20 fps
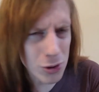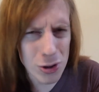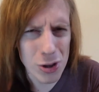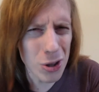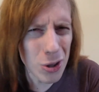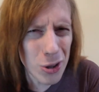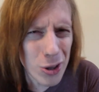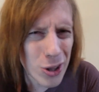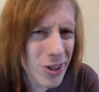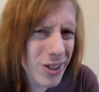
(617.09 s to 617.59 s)

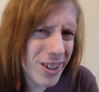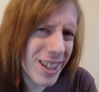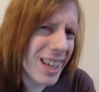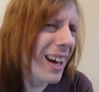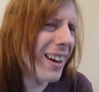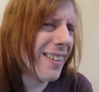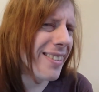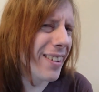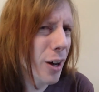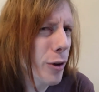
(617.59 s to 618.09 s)
Do you
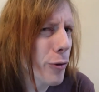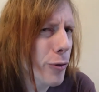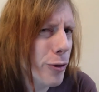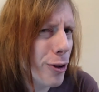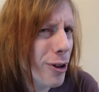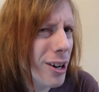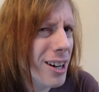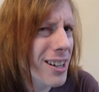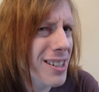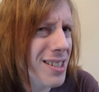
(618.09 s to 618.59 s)
guess
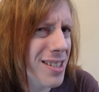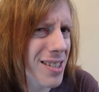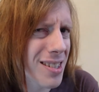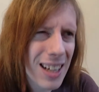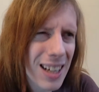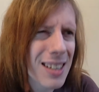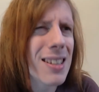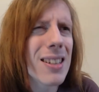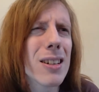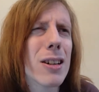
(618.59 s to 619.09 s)
over it?
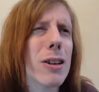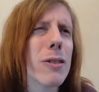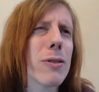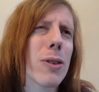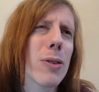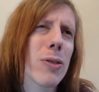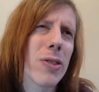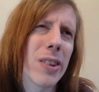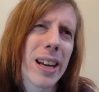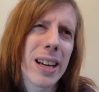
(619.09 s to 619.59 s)
I don't know if
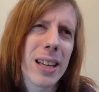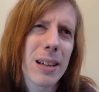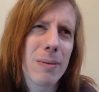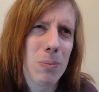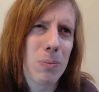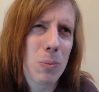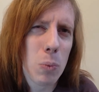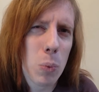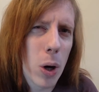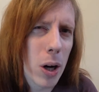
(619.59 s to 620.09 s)
there's any
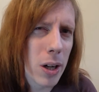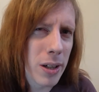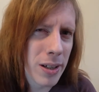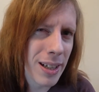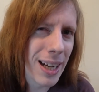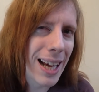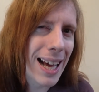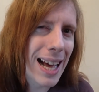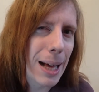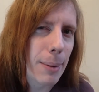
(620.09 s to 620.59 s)

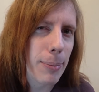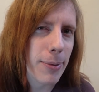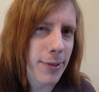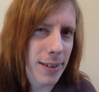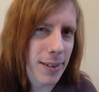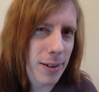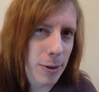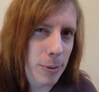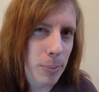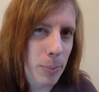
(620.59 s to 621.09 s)
one
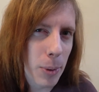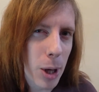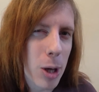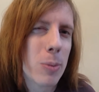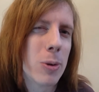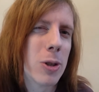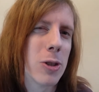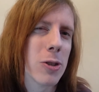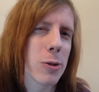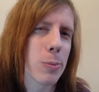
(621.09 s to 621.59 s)
absolute
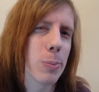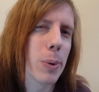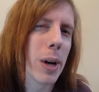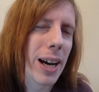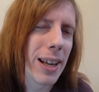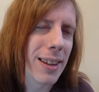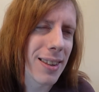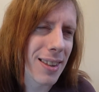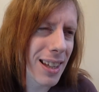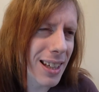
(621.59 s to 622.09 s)
moment, but
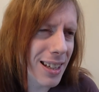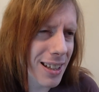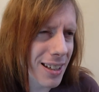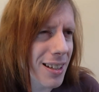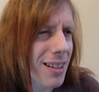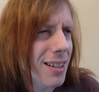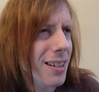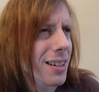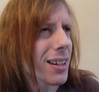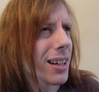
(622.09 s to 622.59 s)
I
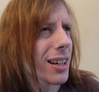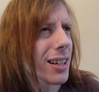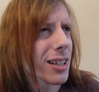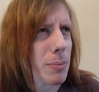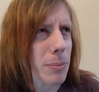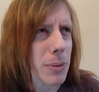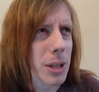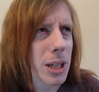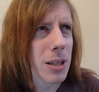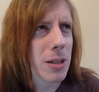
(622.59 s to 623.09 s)
think it
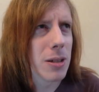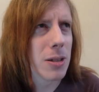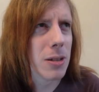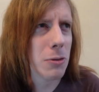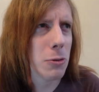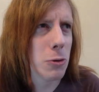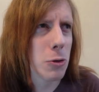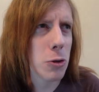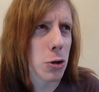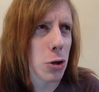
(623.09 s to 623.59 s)
can be
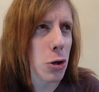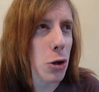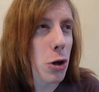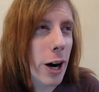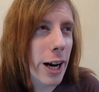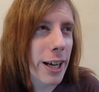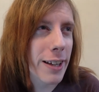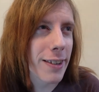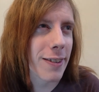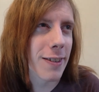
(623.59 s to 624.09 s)

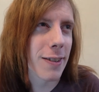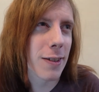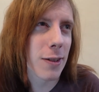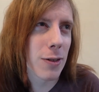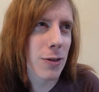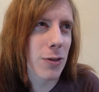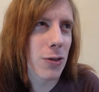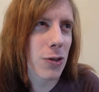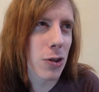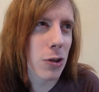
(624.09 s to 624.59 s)
traced
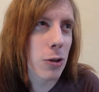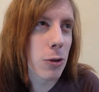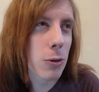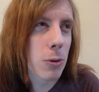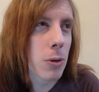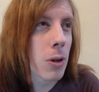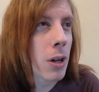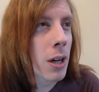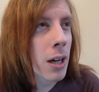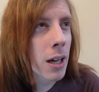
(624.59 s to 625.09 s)

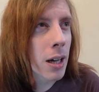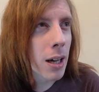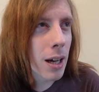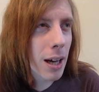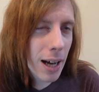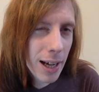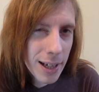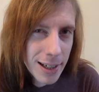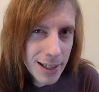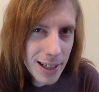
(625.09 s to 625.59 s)
to
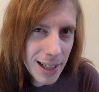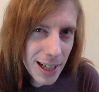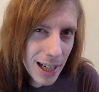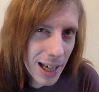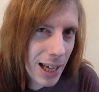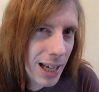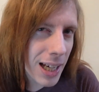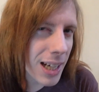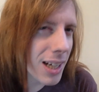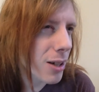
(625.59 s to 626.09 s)
an
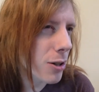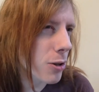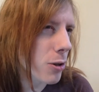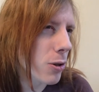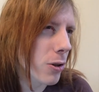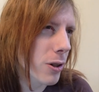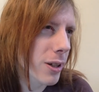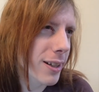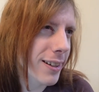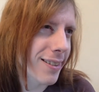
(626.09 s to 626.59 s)

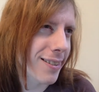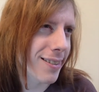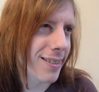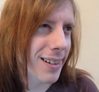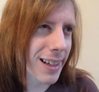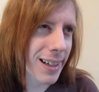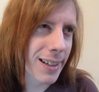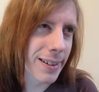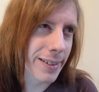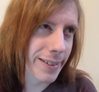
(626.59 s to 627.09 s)
increase
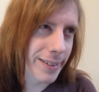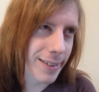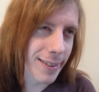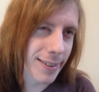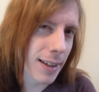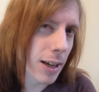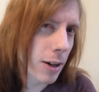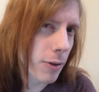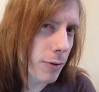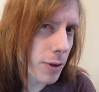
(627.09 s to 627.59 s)
in
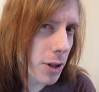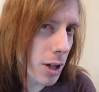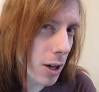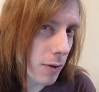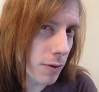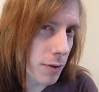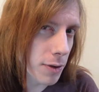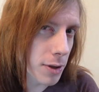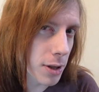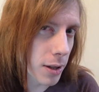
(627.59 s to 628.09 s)
self
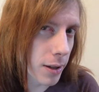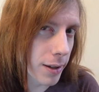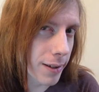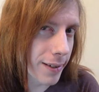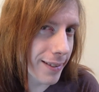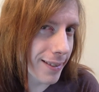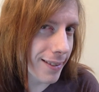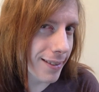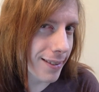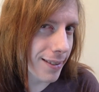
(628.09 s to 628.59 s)

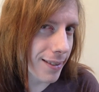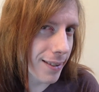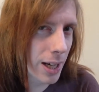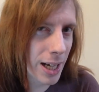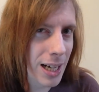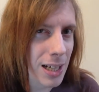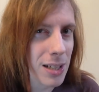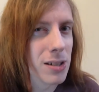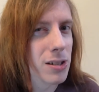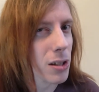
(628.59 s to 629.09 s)
confidence
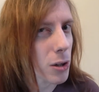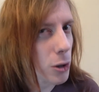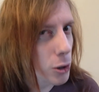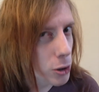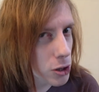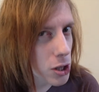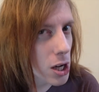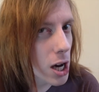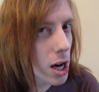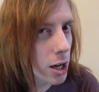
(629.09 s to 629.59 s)
and
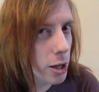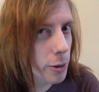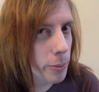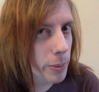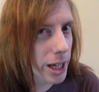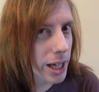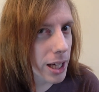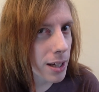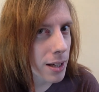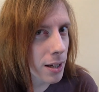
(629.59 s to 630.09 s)

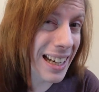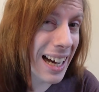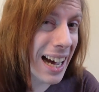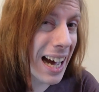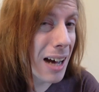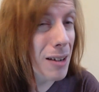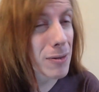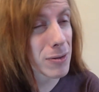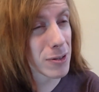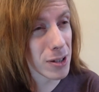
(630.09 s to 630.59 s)
autonomy
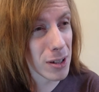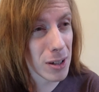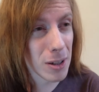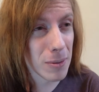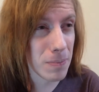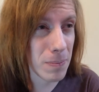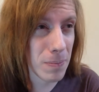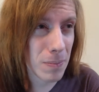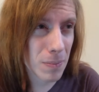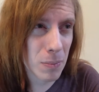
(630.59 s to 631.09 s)
after
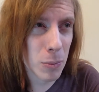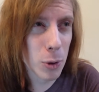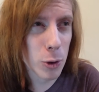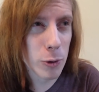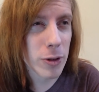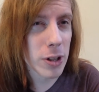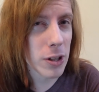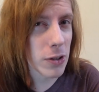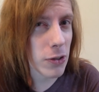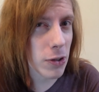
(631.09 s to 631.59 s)

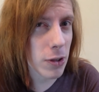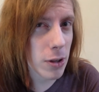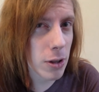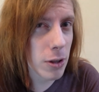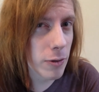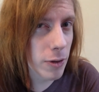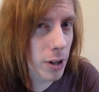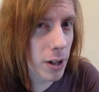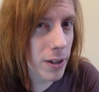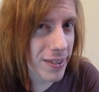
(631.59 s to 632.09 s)
moving to
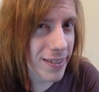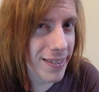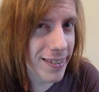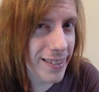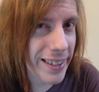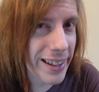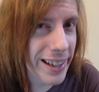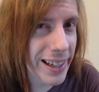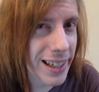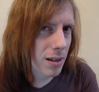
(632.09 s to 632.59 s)

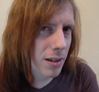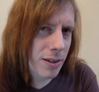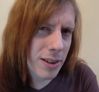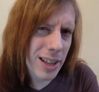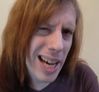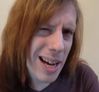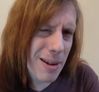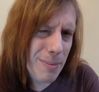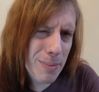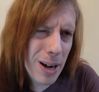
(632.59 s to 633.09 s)
university and
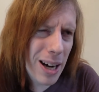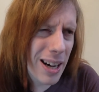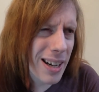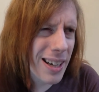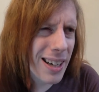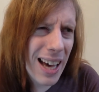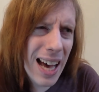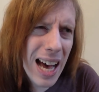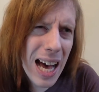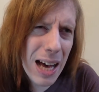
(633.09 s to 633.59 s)
thereby
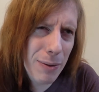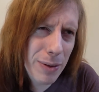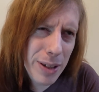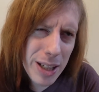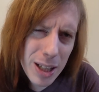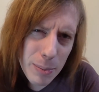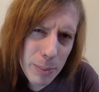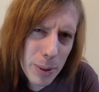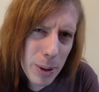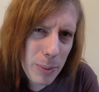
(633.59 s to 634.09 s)

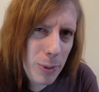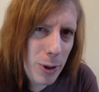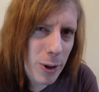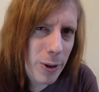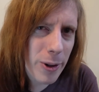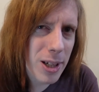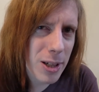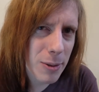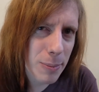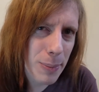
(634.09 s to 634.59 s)
having a bit
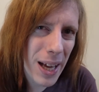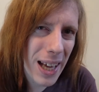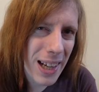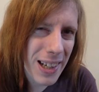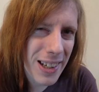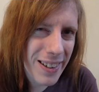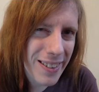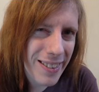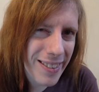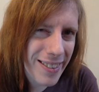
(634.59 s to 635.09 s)
more
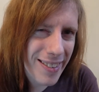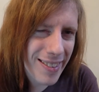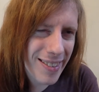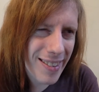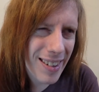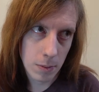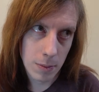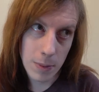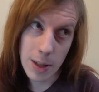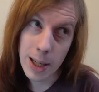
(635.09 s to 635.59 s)
independence
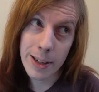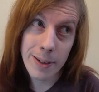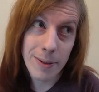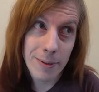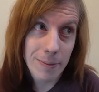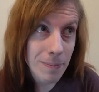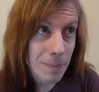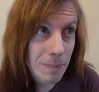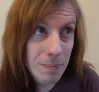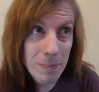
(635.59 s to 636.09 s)

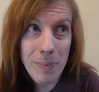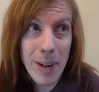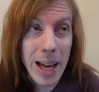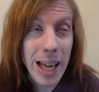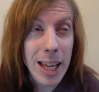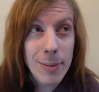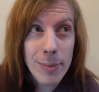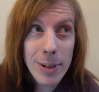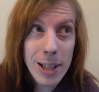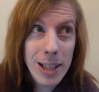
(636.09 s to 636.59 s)
and
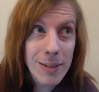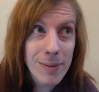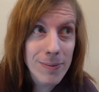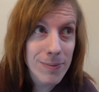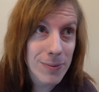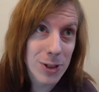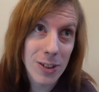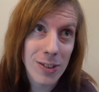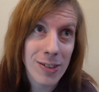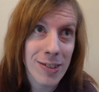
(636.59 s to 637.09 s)
maybe
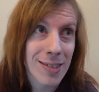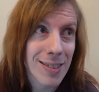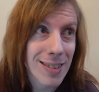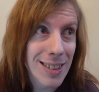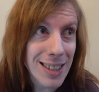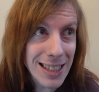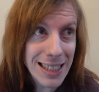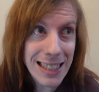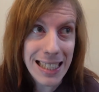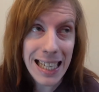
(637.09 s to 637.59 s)
just
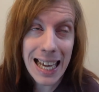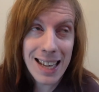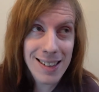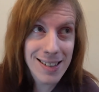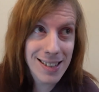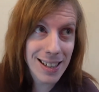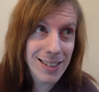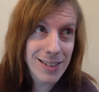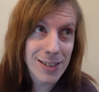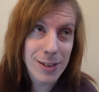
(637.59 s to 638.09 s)

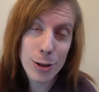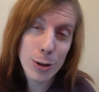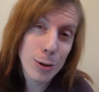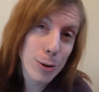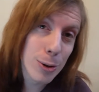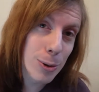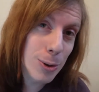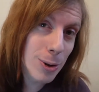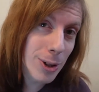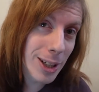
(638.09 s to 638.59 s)
getting
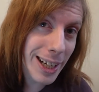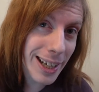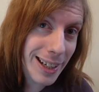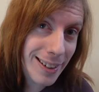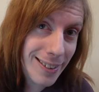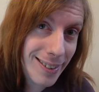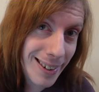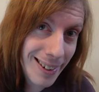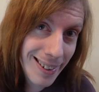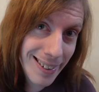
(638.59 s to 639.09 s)
too
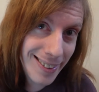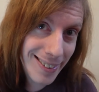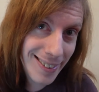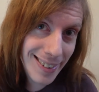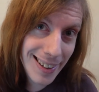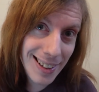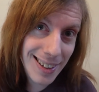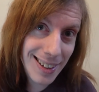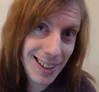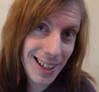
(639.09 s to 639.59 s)

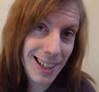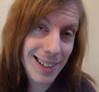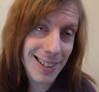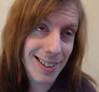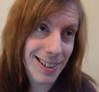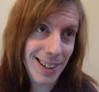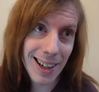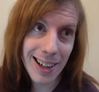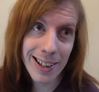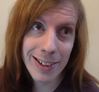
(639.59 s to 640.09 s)
exhausted
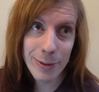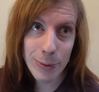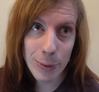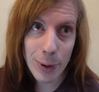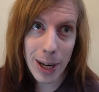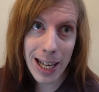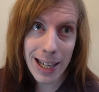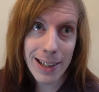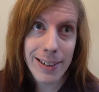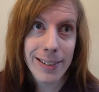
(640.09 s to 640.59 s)
and
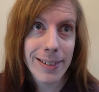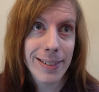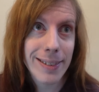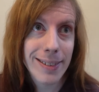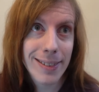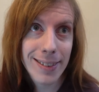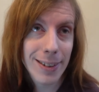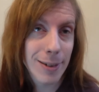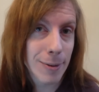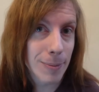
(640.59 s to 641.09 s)
unwell
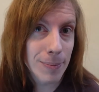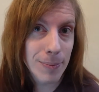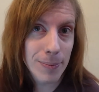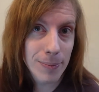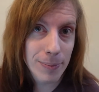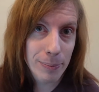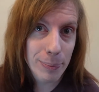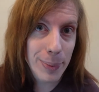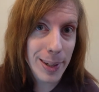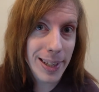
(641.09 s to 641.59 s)
to
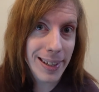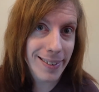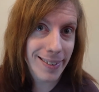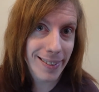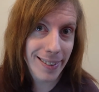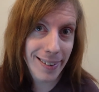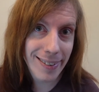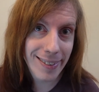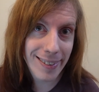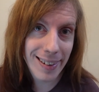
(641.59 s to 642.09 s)
be
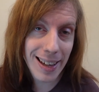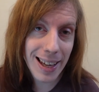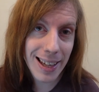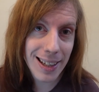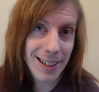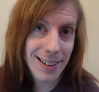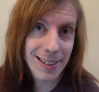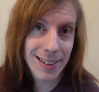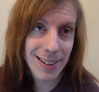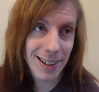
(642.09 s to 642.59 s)

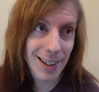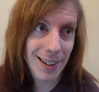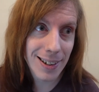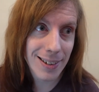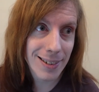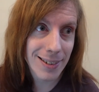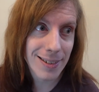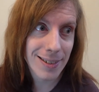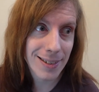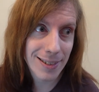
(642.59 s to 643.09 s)
sustained
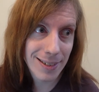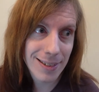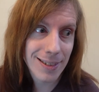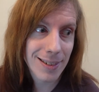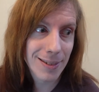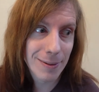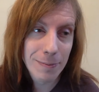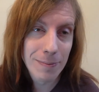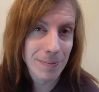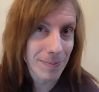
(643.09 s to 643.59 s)
on
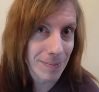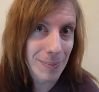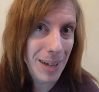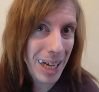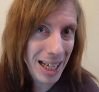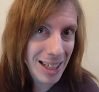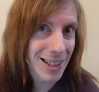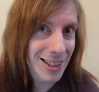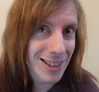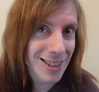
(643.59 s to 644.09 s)

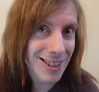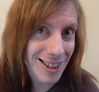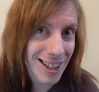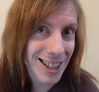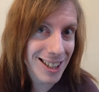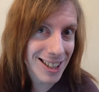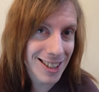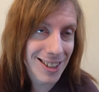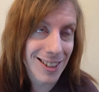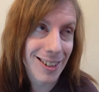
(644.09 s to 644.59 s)

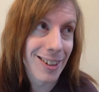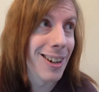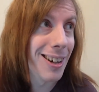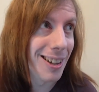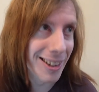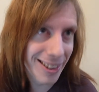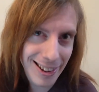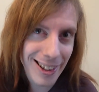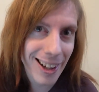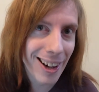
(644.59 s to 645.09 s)
malnutrition,
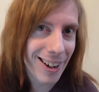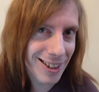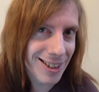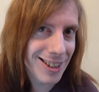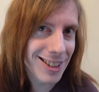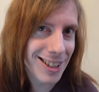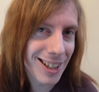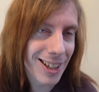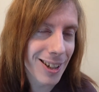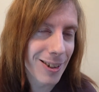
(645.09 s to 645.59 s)

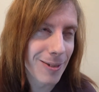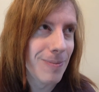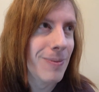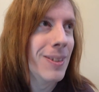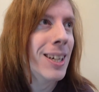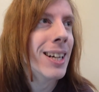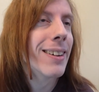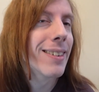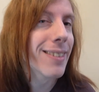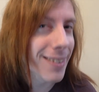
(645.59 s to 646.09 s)
long term
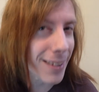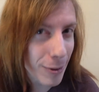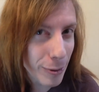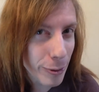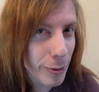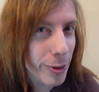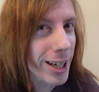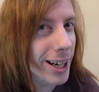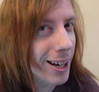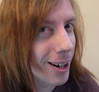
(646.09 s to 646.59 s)

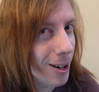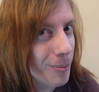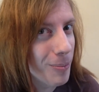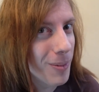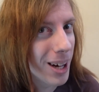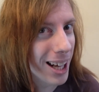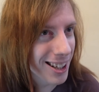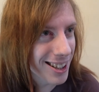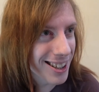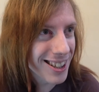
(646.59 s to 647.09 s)
severe
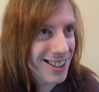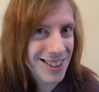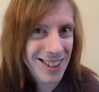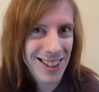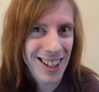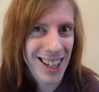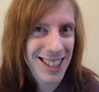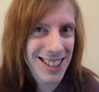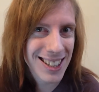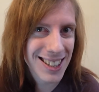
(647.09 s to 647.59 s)

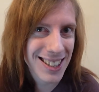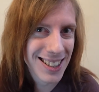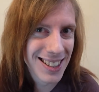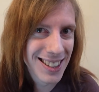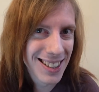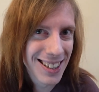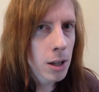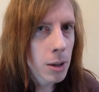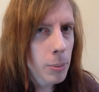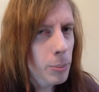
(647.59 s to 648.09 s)
malnutrition.